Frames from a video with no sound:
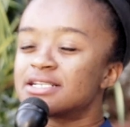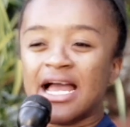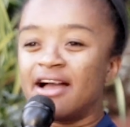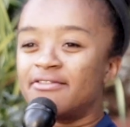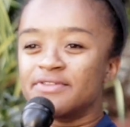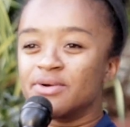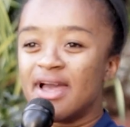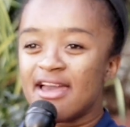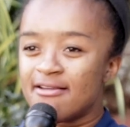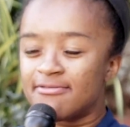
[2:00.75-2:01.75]
Have you
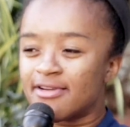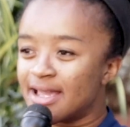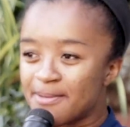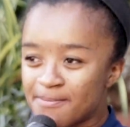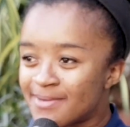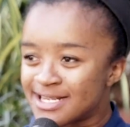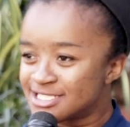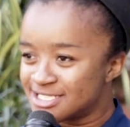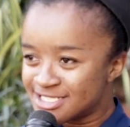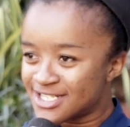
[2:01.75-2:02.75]
ever
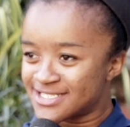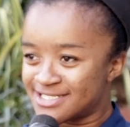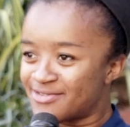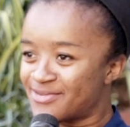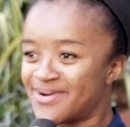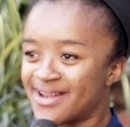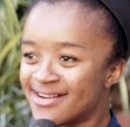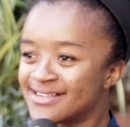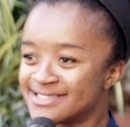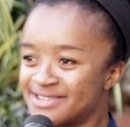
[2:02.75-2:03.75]
imagined yourself going
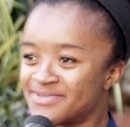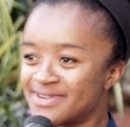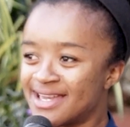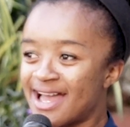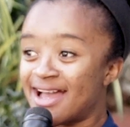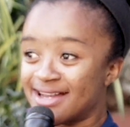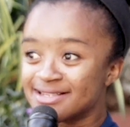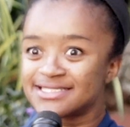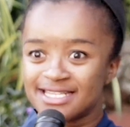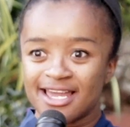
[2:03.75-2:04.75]
on TV,
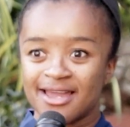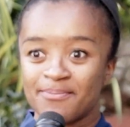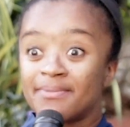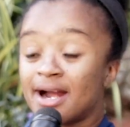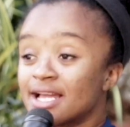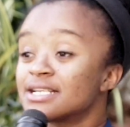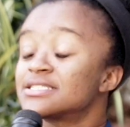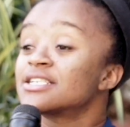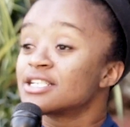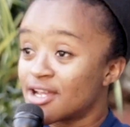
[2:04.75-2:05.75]
say,
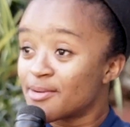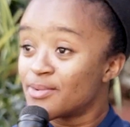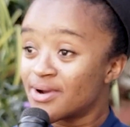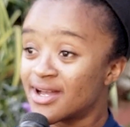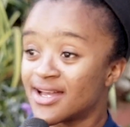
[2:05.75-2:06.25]
marketing your book?